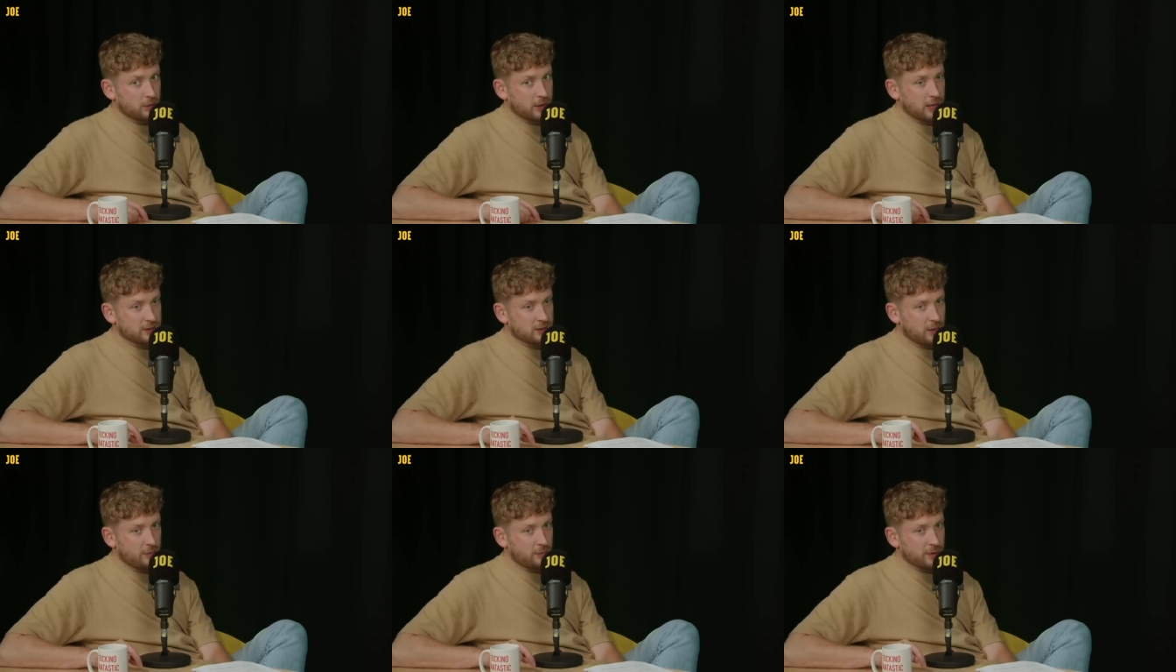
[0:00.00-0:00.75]
Keir
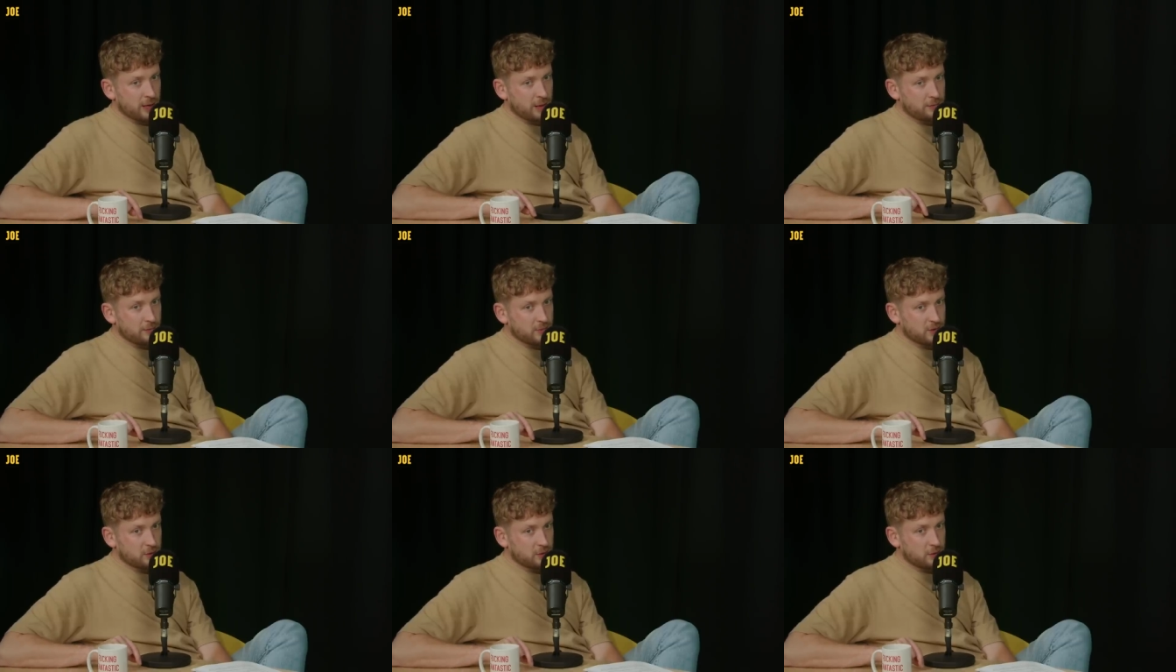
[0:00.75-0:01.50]
Starmer
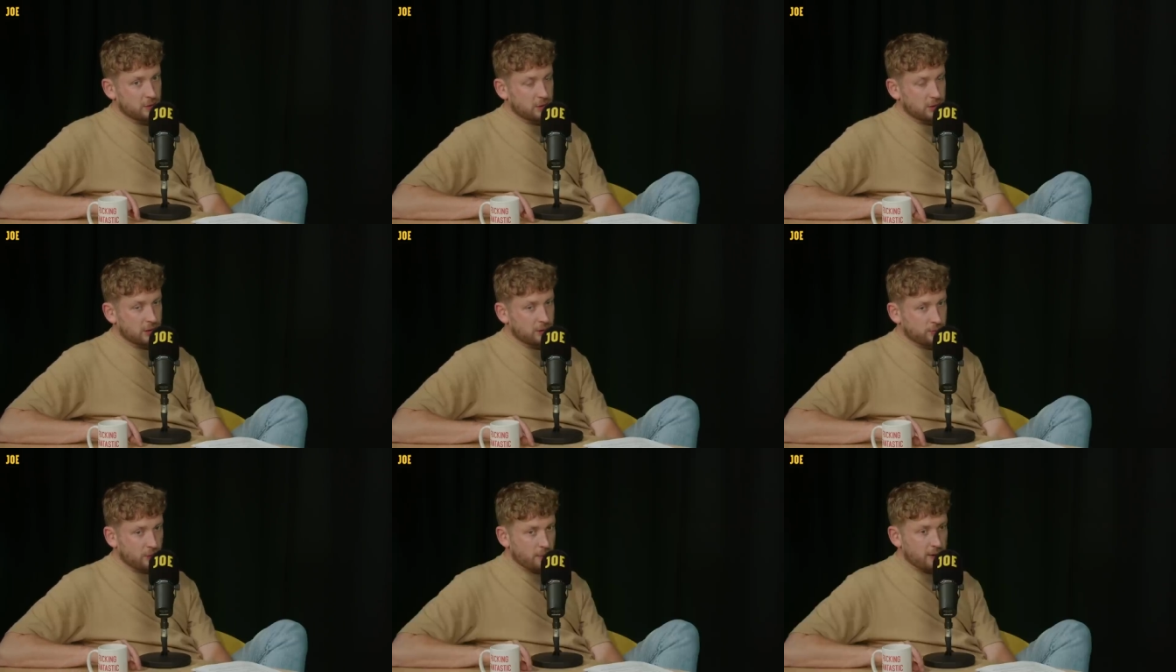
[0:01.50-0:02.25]
becomes
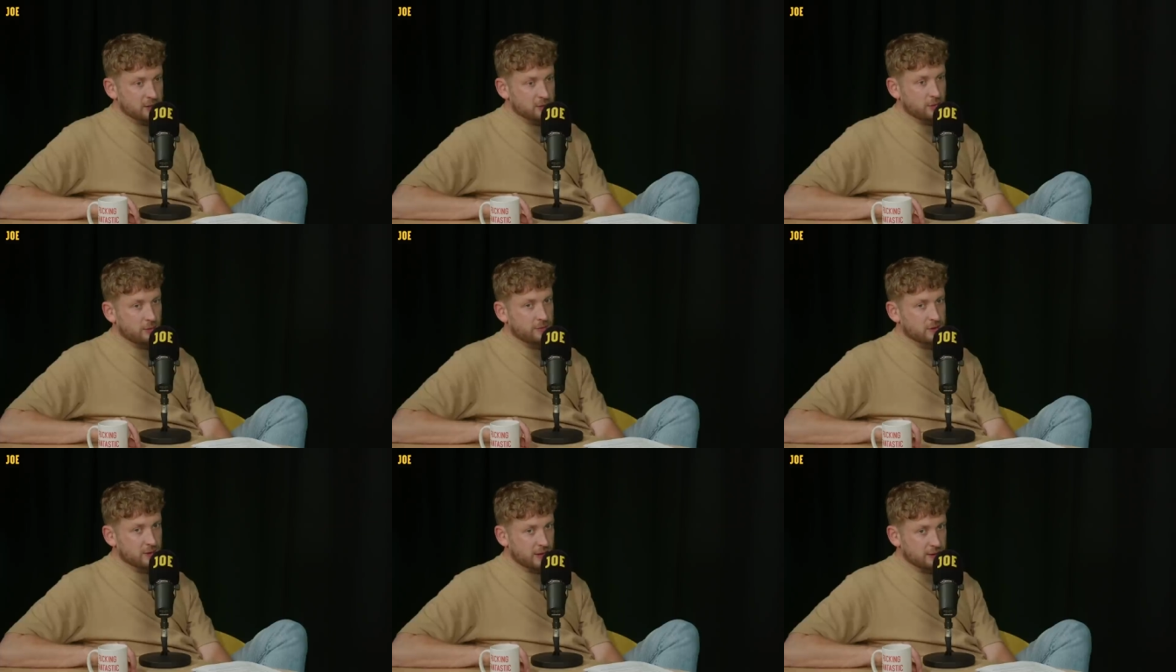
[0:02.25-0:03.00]
the Prime Minister of
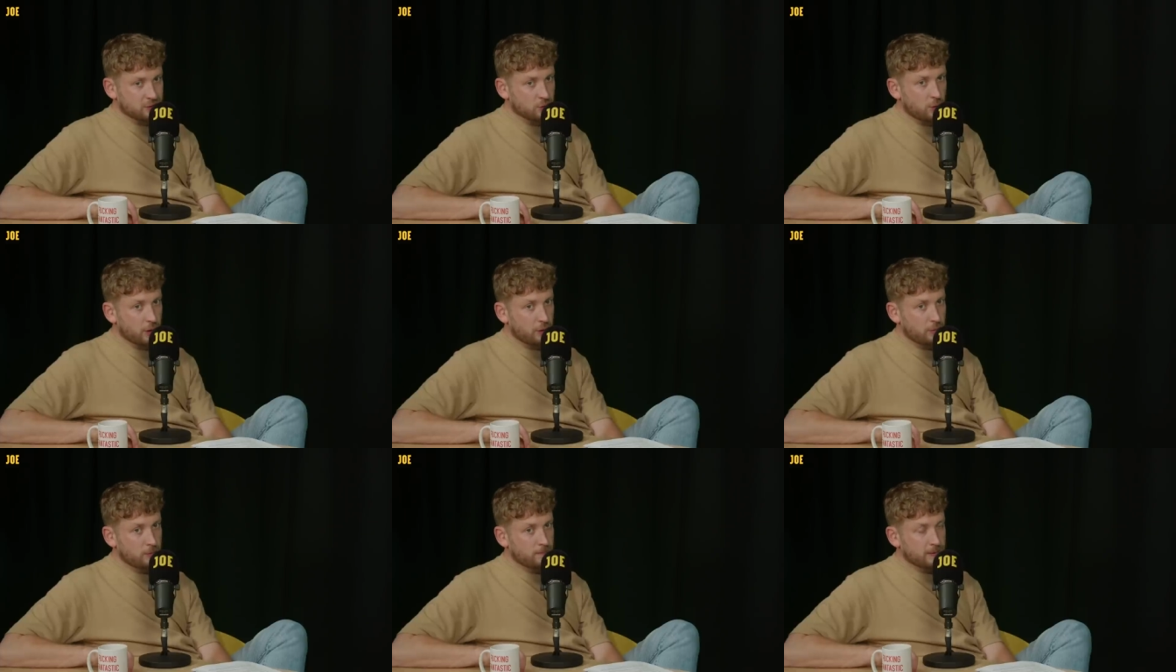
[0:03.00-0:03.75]
the status
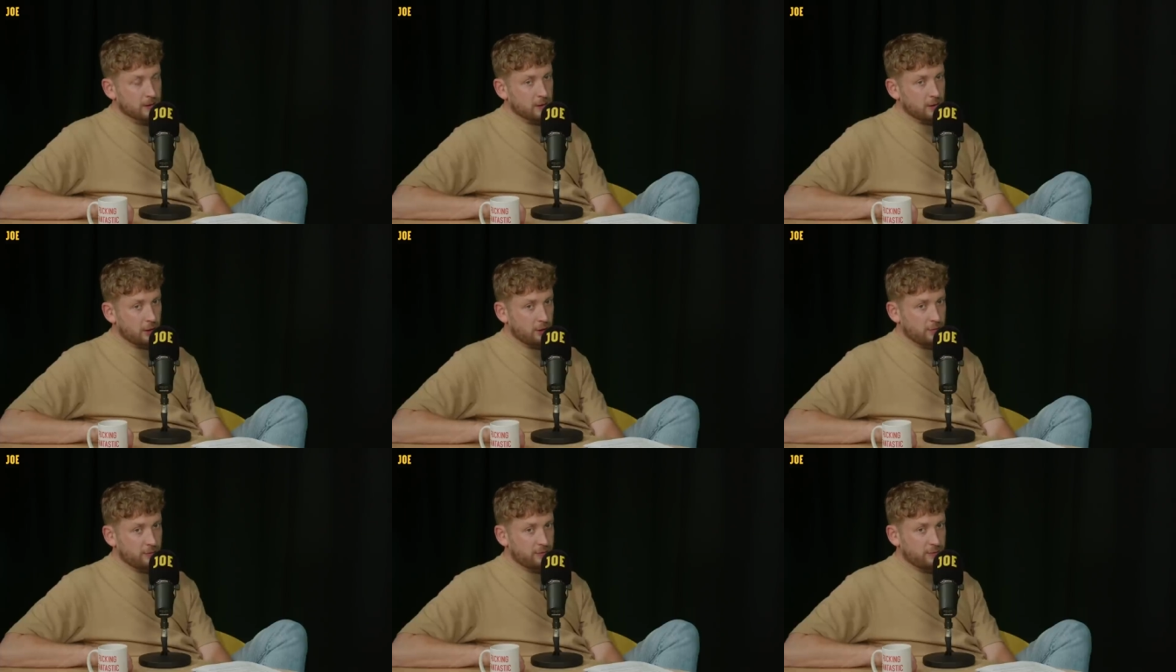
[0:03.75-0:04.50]
quo
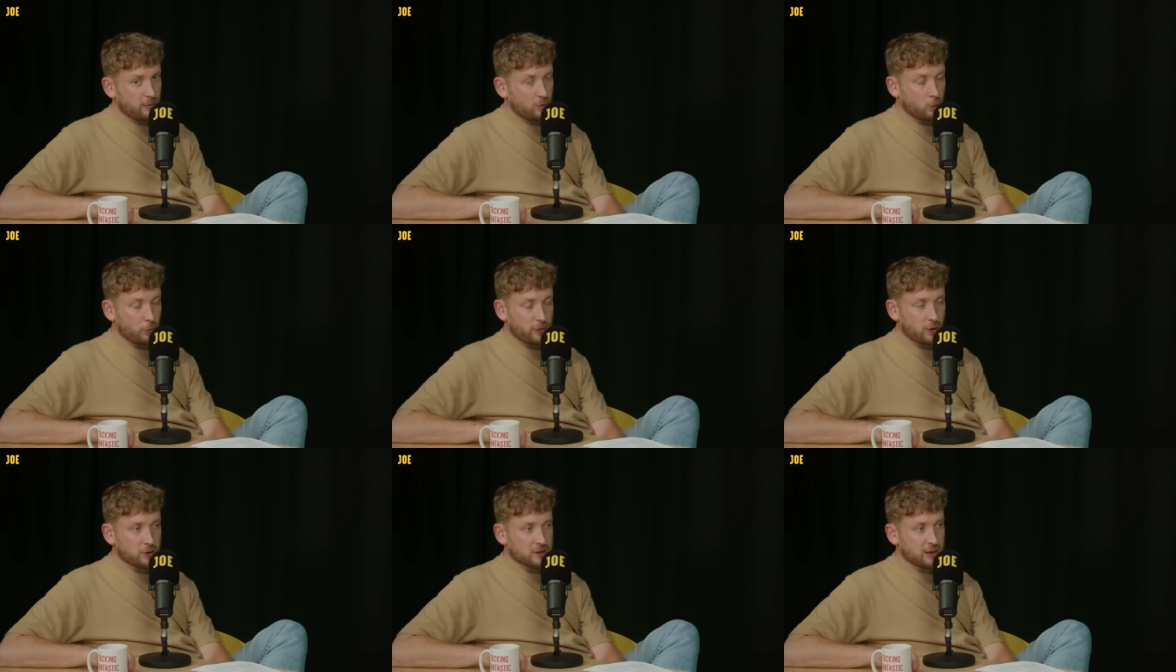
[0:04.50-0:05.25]
of
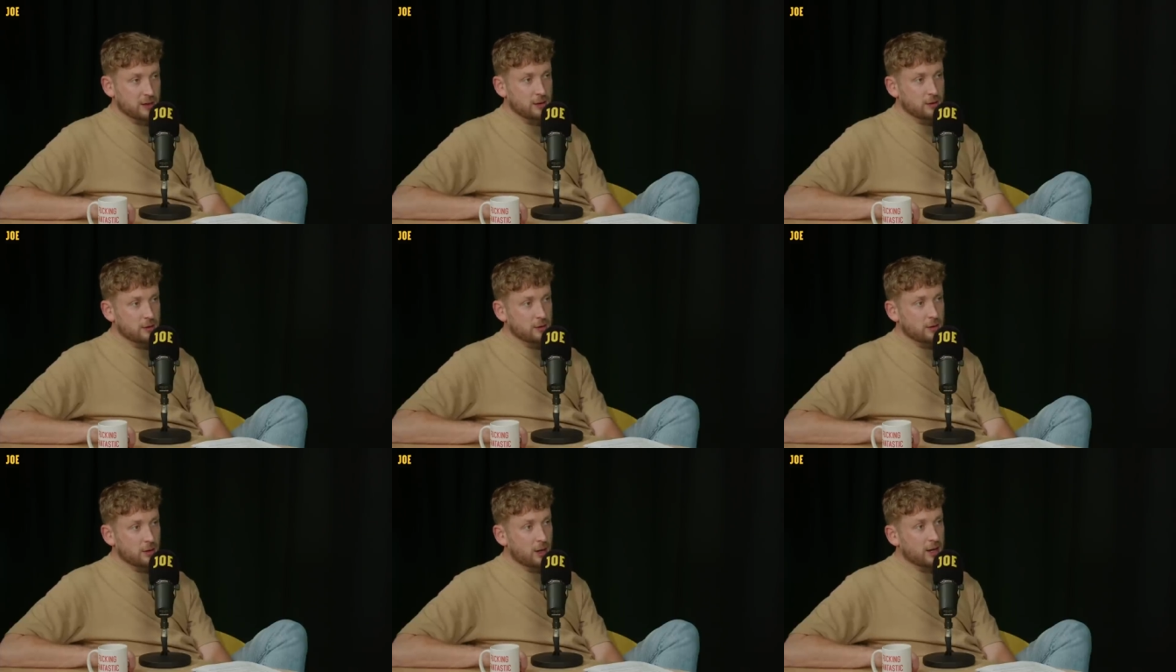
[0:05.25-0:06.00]
orthodoxy,
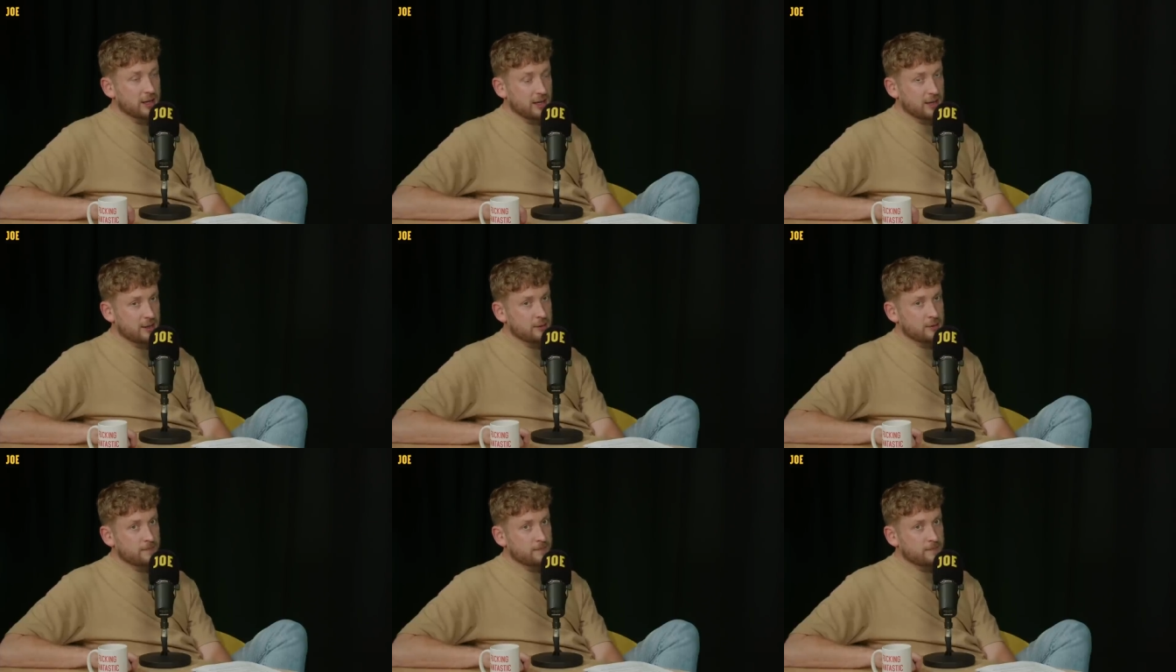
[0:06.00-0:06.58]
i.e.